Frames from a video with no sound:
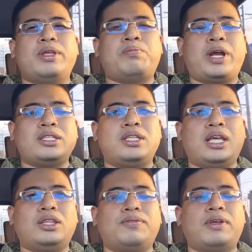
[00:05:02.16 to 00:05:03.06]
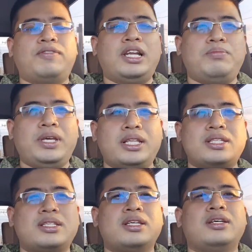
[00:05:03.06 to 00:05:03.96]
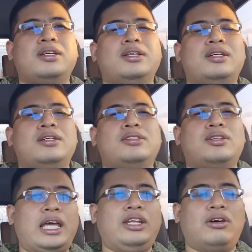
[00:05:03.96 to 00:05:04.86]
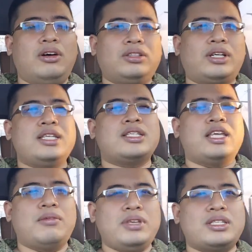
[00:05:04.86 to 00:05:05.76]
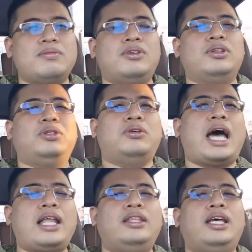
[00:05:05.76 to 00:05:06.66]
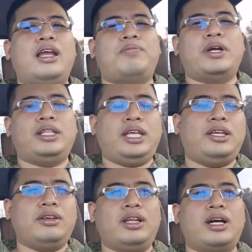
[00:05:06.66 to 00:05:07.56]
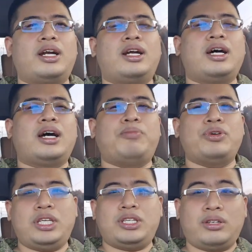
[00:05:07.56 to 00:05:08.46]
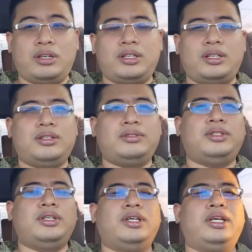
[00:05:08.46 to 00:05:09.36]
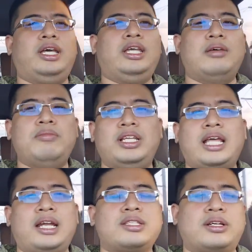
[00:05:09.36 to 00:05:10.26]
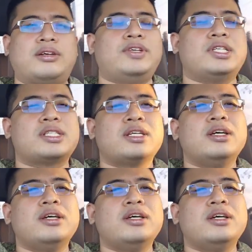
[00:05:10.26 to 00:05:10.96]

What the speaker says: the President of the Philippines. So, ino-authorize ka niya mismo to handle a particular position in the military service.